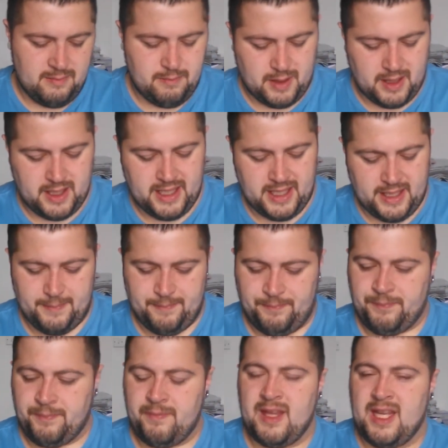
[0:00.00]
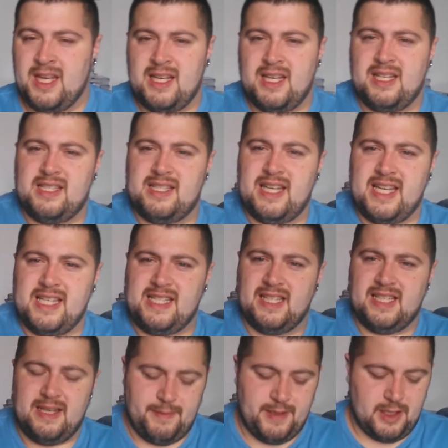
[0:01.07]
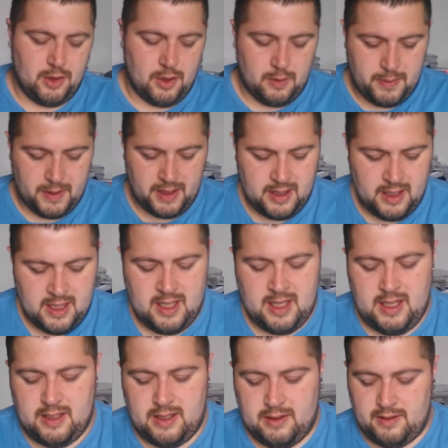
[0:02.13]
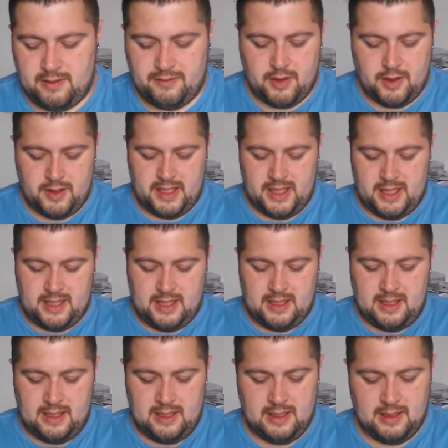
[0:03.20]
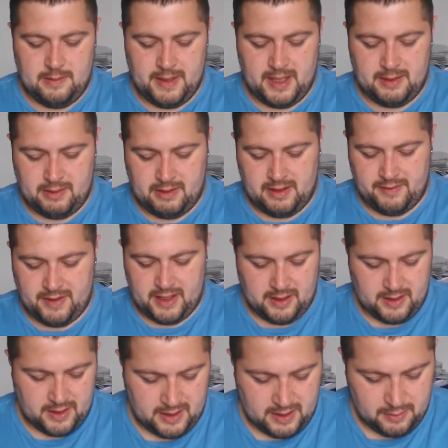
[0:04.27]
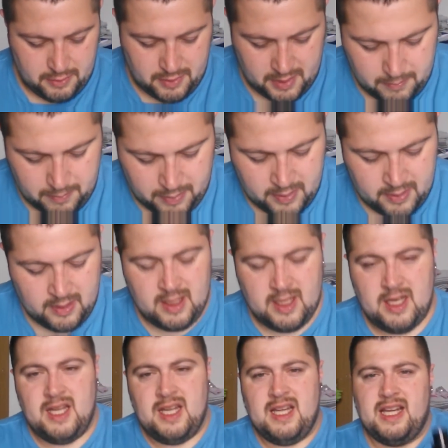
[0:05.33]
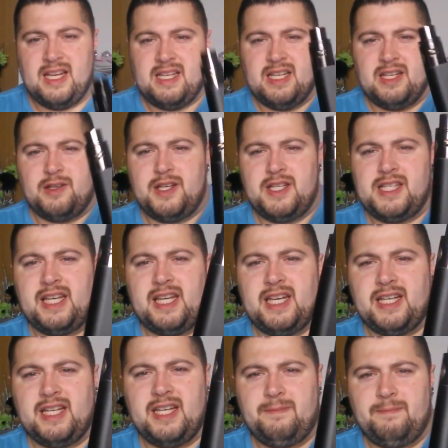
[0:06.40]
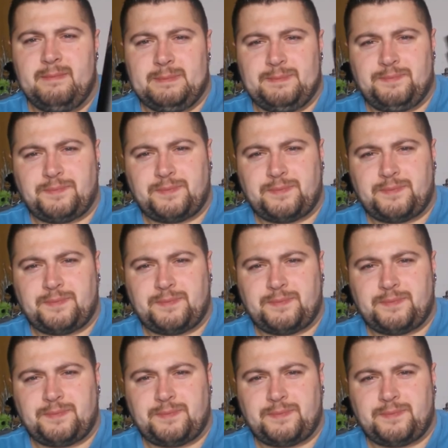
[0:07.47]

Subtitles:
But Zesty Lemon Topper. Now I've got this, I may as well give it another little drip, in the Noisy Cricket.